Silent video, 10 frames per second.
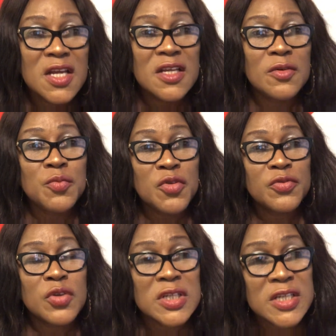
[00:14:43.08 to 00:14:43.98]
we move
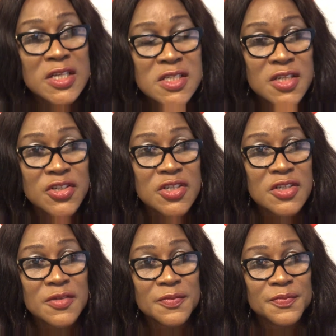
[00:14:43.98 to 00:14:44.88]
to the next
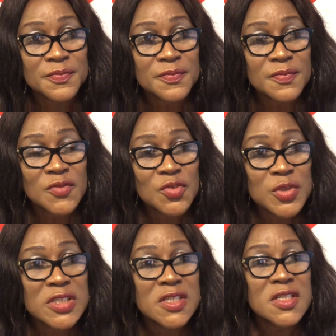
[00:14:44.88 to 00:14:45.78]
stage,
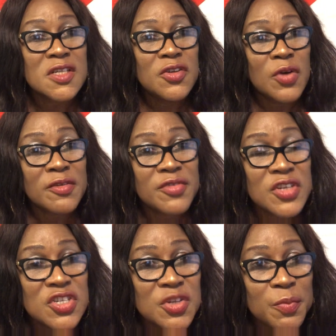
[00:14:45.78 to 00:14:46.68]
which is you have
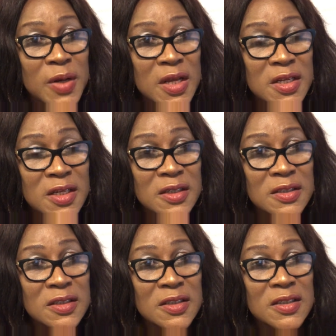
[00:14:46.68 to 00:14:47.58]
finished your planning,
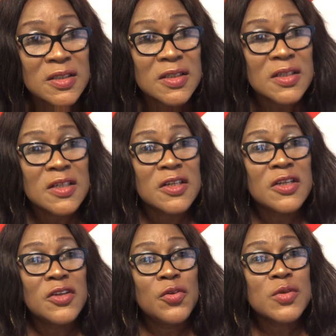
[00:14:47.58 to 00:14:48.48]

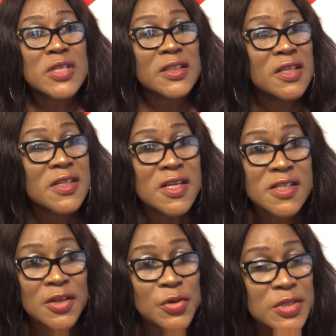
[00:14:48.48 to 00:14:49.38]
you started the
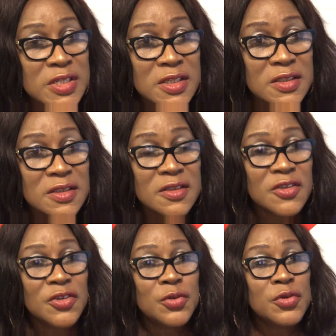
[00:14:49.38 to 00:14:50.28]
executing,
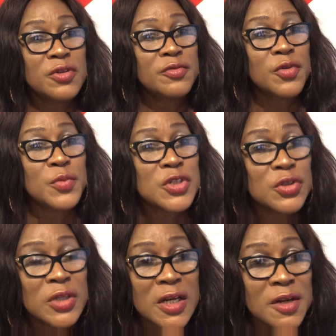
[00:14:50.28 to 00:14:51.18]
you do the
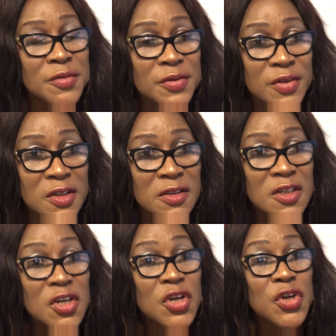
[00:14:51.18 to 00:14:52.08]
formation and everything.
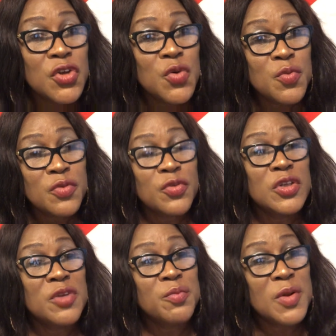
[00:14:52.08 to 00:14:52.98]
You move to
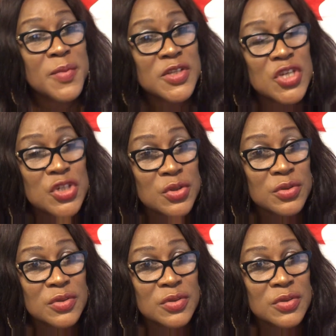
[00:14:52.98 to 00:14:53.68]
the implementation.